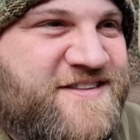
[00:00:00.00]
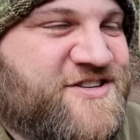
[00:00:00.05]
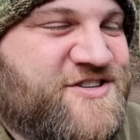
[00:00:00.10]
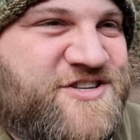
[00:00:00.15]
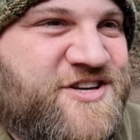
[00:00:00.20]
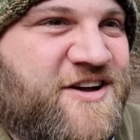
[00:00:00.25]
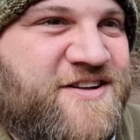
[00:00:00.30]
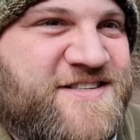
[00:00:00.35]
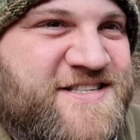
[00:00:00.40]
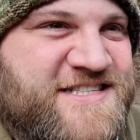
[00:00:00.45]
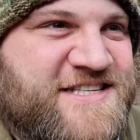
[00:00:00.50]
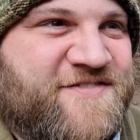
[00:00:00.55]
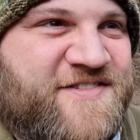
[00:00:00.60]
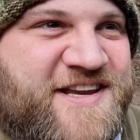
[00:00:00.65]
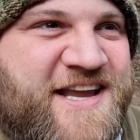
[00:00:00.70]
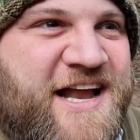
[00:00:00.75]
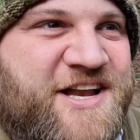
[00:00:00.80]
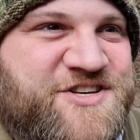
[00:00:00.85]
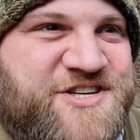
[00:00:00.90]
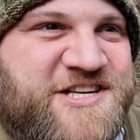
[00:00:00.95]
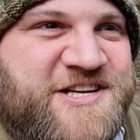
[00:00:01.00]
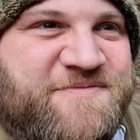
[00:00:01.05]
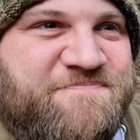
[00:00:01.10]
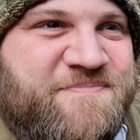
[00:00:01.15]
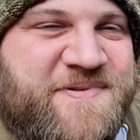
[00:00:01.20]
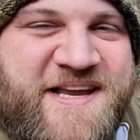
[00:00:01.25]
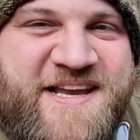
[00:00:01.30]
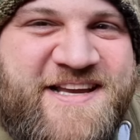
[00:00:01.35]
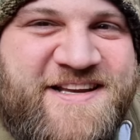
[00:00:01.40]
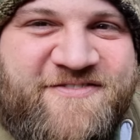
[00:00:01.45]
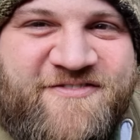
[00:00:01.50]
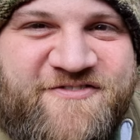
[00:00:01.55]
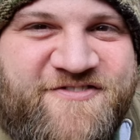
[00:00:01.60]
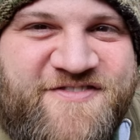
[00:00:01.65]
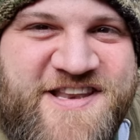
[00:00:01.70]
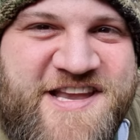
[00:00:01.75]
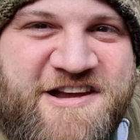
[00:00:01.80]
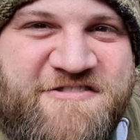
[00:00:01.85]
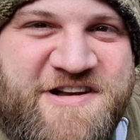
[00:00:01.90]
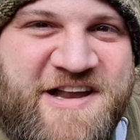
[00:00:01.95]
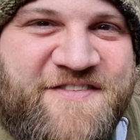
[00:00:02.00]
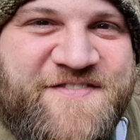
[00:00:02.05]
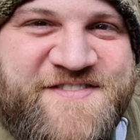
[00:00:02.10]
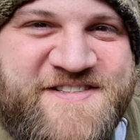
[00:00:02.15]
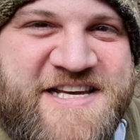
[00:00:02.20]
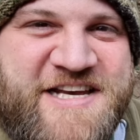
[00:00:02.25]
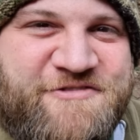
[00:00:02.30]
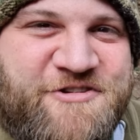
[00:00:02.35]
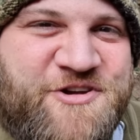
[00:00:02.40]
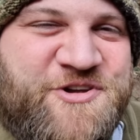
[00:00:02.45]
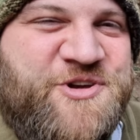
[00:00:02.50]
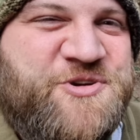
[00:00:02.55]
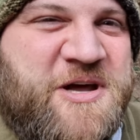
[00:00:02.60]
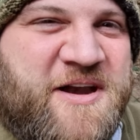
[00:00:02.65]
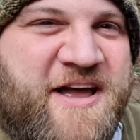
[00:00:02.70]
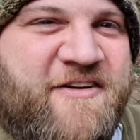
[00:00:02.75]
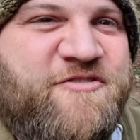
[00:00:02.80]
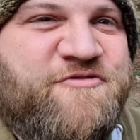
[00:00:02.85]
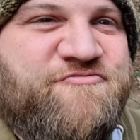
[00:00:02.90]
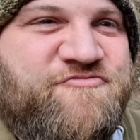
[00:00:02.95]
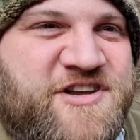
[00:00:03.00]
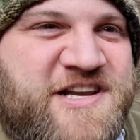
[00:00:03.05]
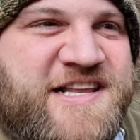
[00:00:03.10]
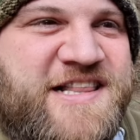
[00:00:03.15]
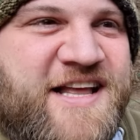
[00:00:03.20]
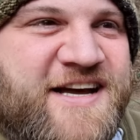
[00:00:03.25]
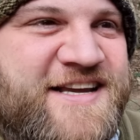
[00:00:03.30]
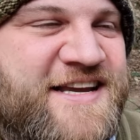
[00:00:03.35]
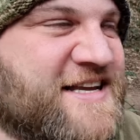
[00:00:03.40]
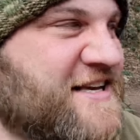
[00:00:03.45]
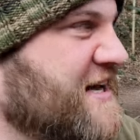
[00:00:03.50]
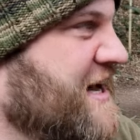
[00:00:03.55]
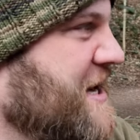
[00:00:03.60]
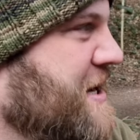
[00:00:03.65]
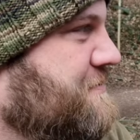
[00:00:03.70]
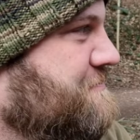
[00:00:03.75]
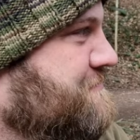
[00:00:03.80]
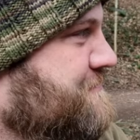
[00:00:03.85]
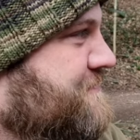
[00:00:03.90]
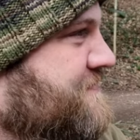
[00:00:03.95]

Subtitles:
chances of catching them being near enough zero. You've got to have a really lucky day.